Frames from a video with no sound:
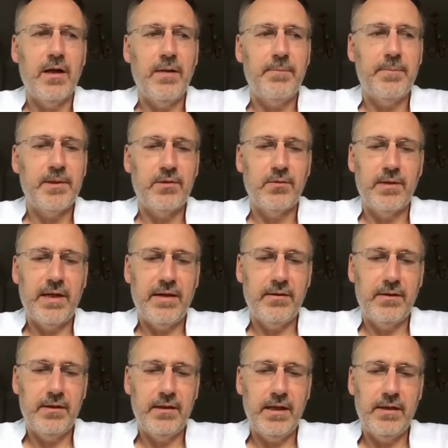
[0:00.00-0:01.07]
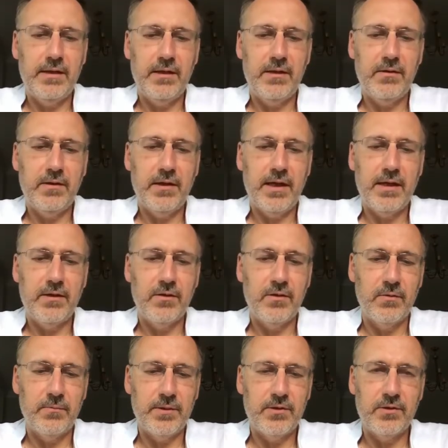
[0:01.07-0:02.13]
until now in the UK and Europe,
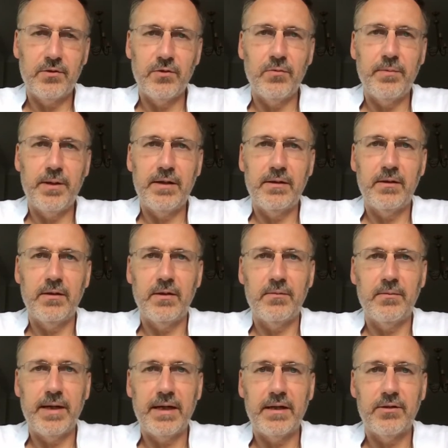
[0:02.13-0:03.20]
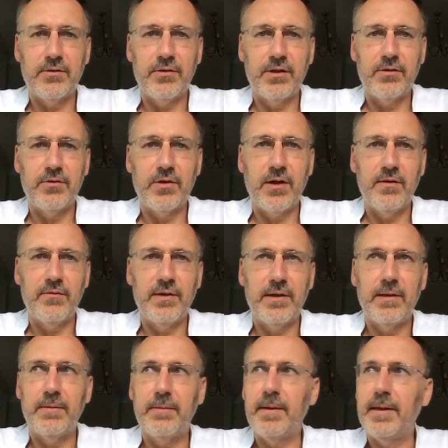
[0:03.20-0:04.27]
this has all been a regulatory
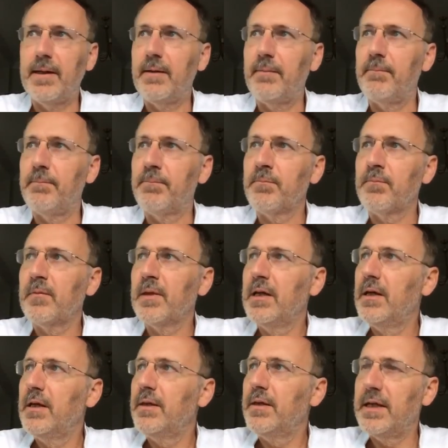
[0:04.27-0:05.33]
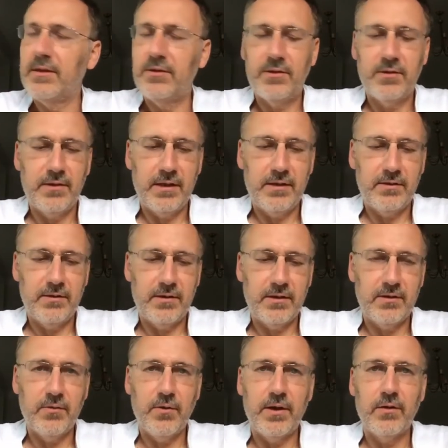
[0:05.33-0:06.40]
driver. There's
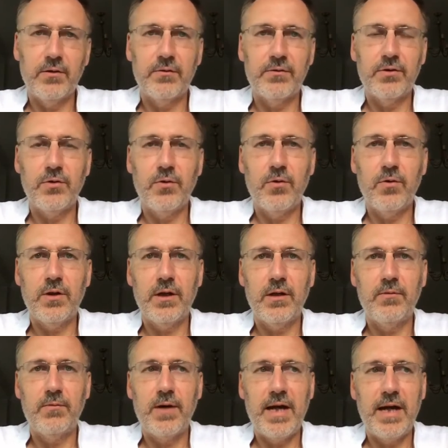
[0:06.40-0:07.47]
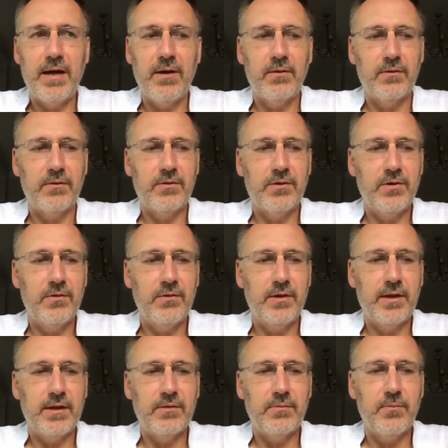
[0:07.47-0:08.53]
quite a lot of talk around two
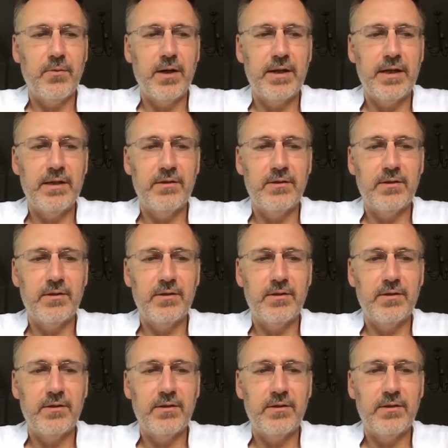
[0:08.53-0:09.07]
things. One is